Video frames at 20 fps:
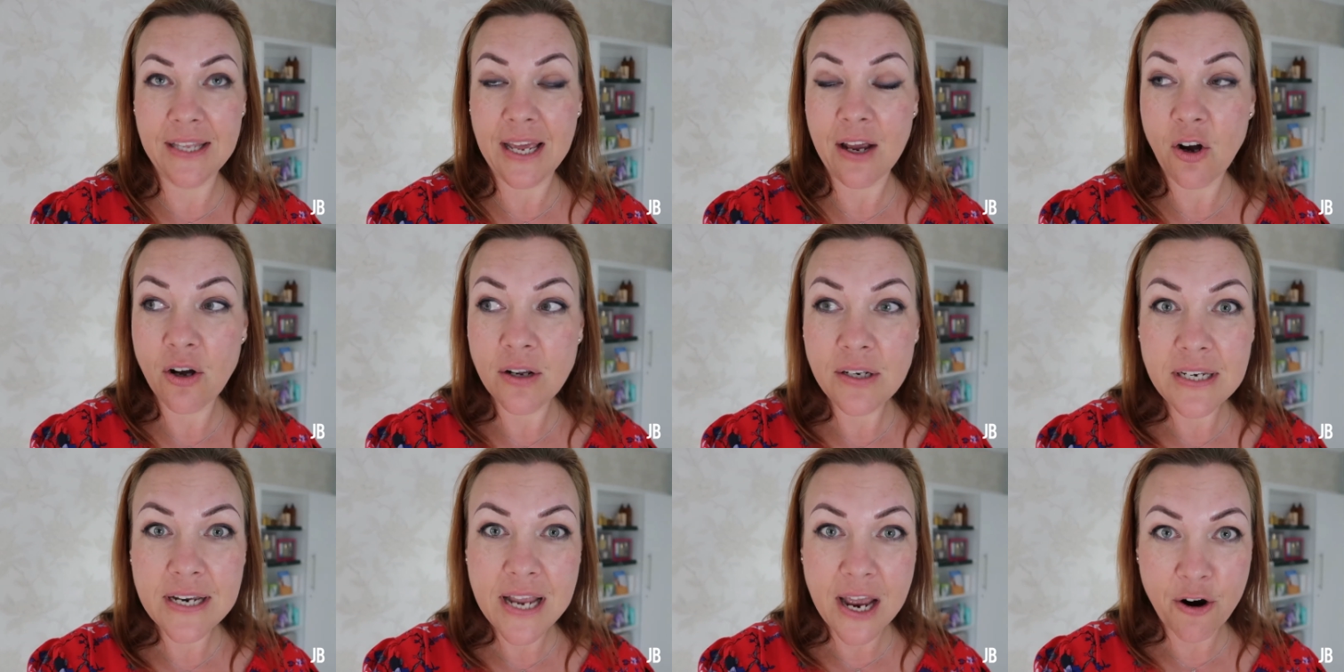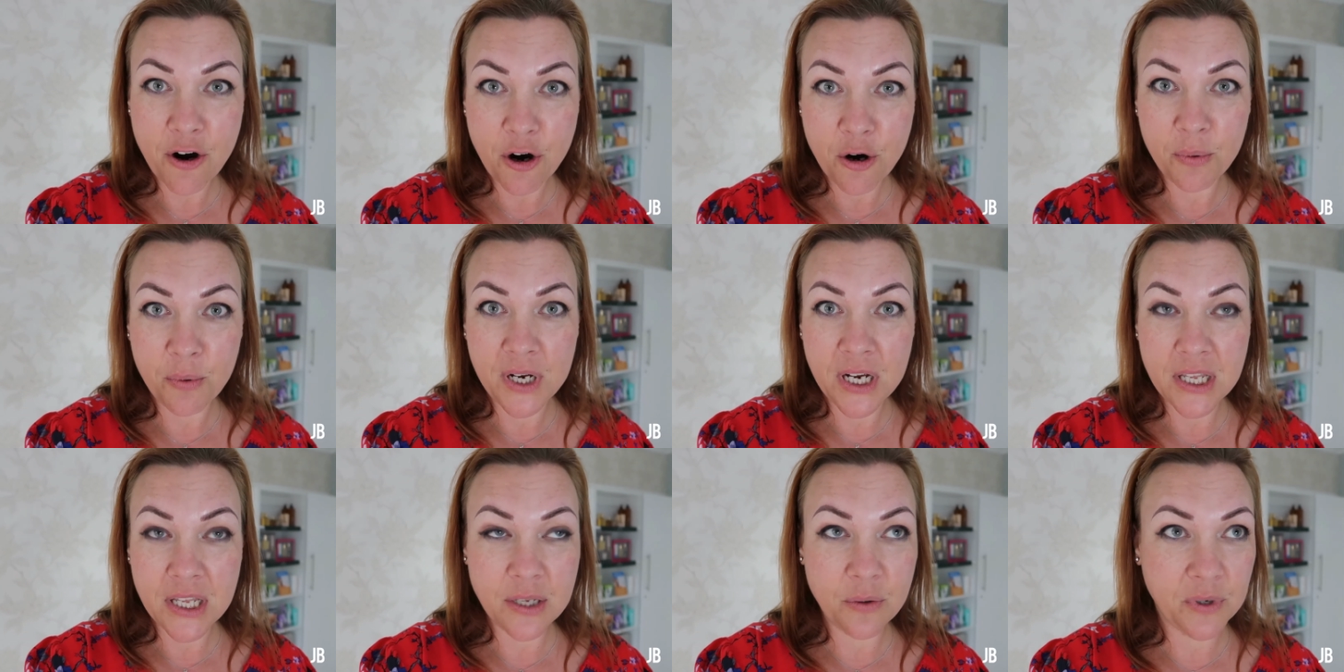They are
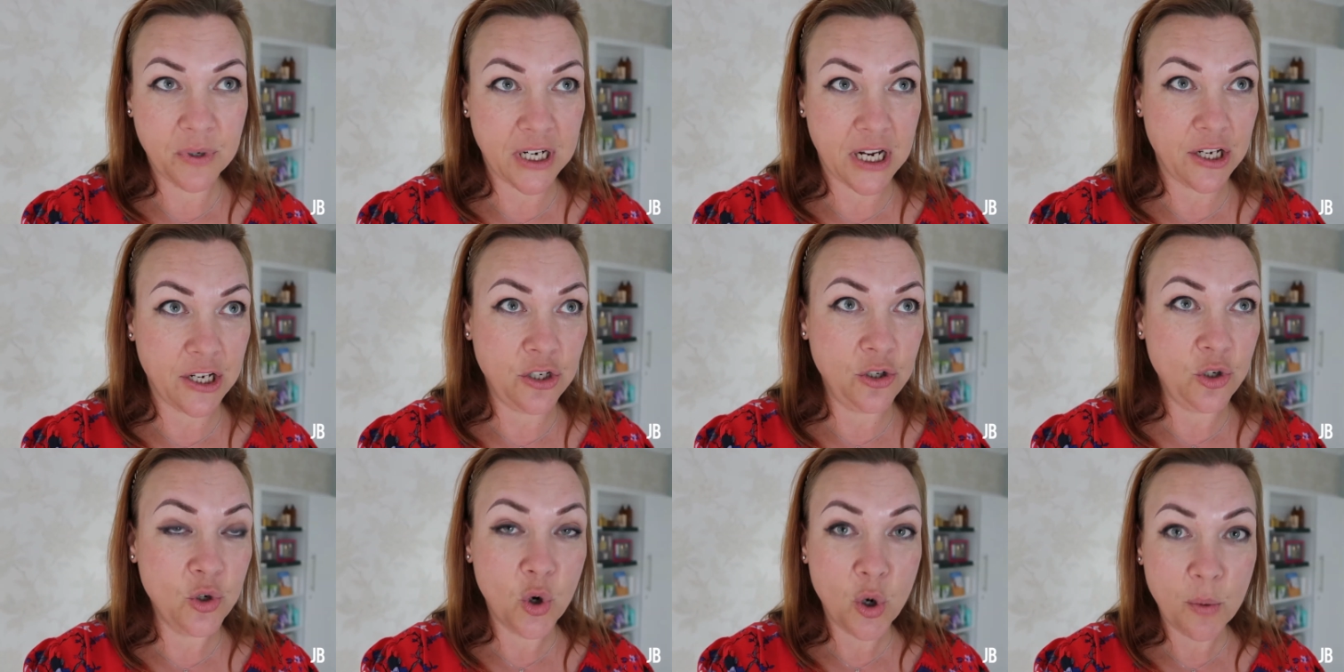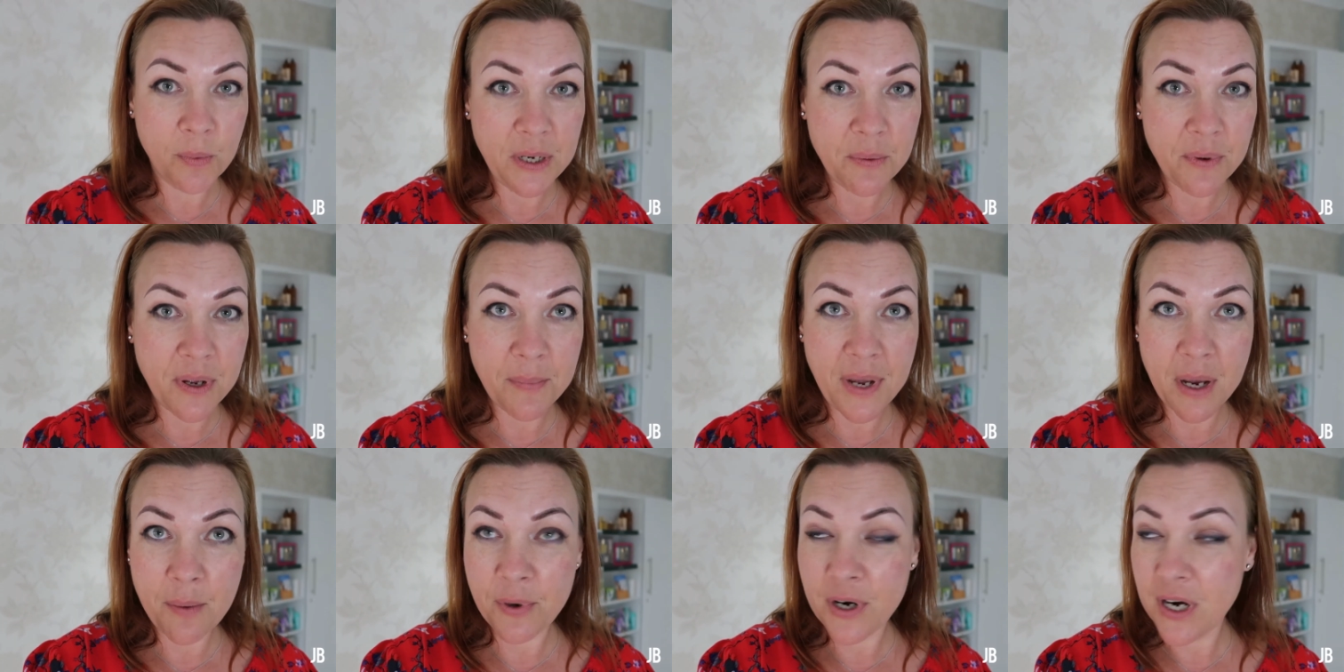narrower than what I normally wear
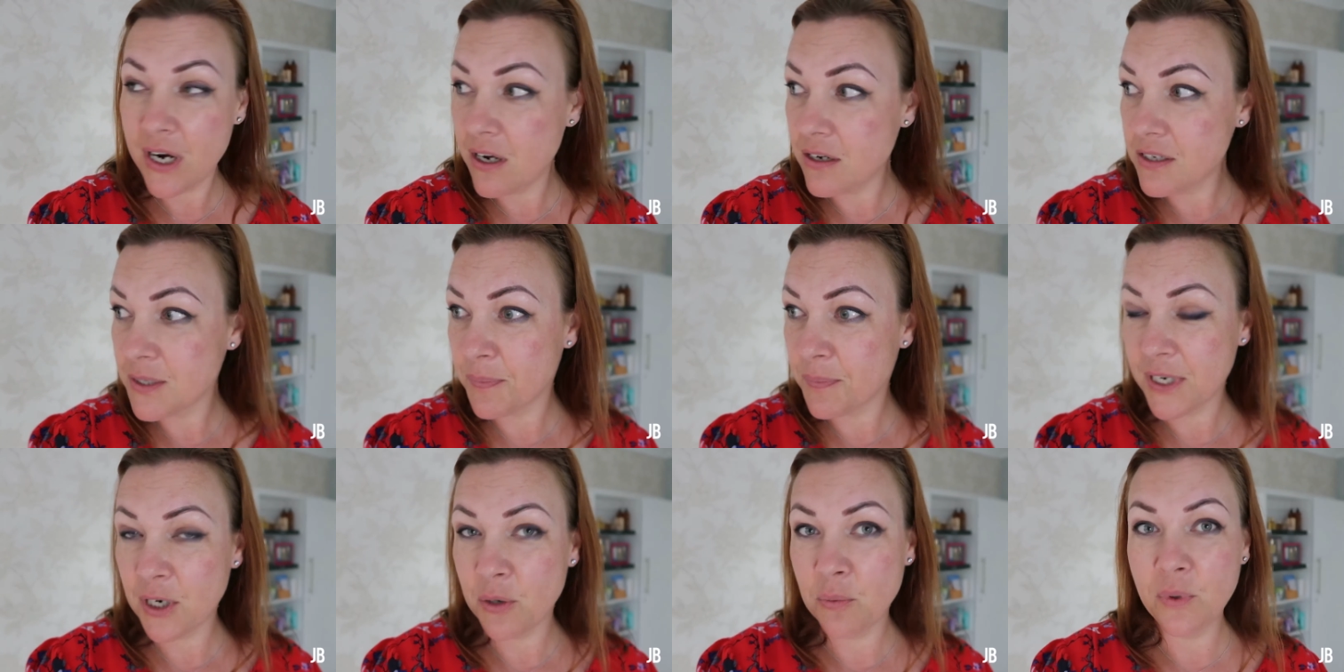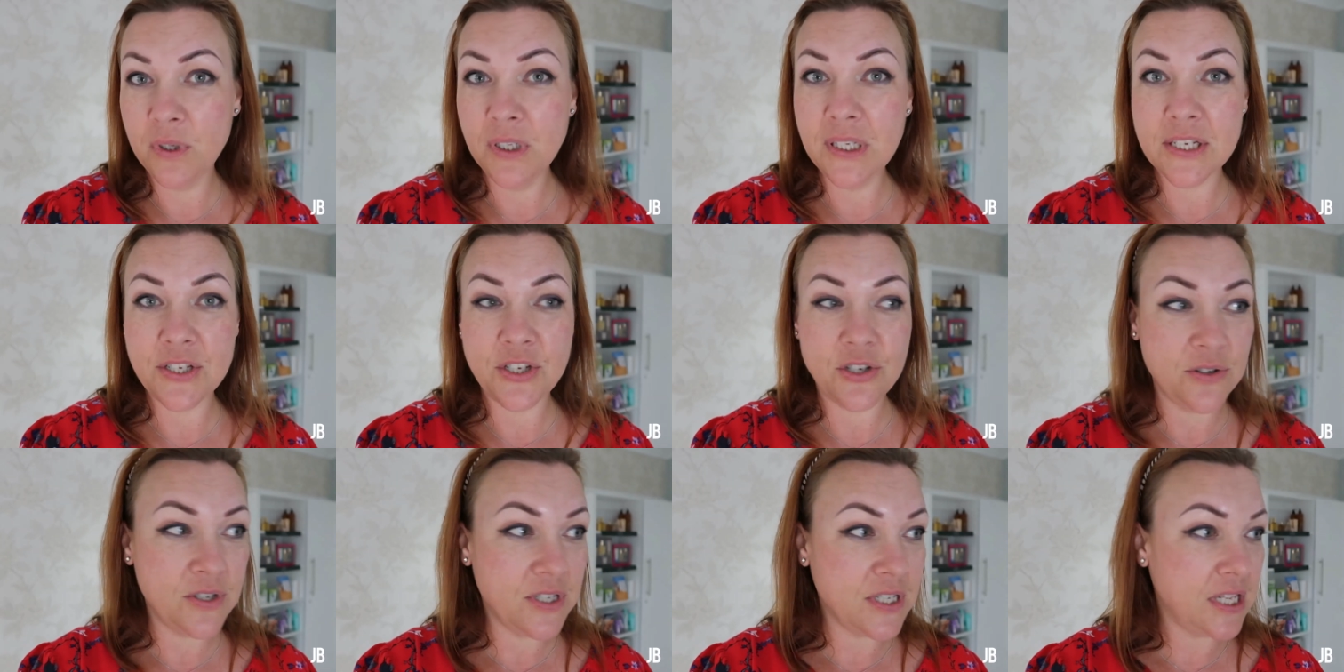my brows, but I will
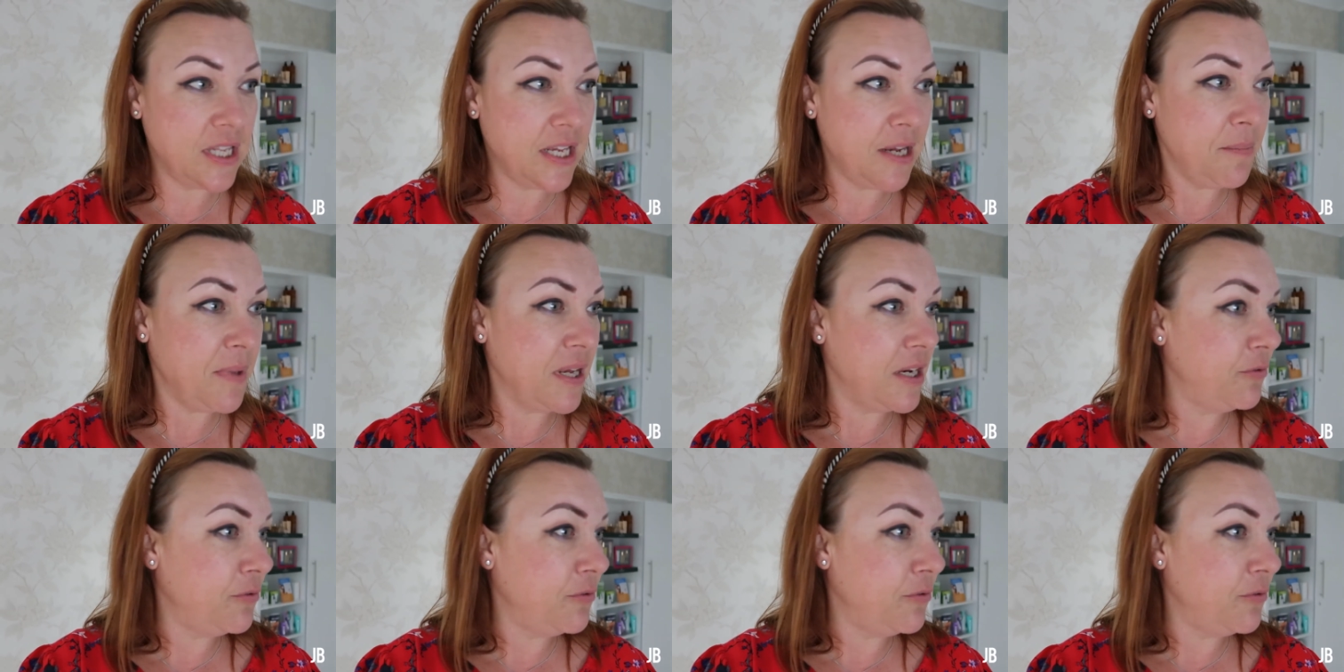get used to them.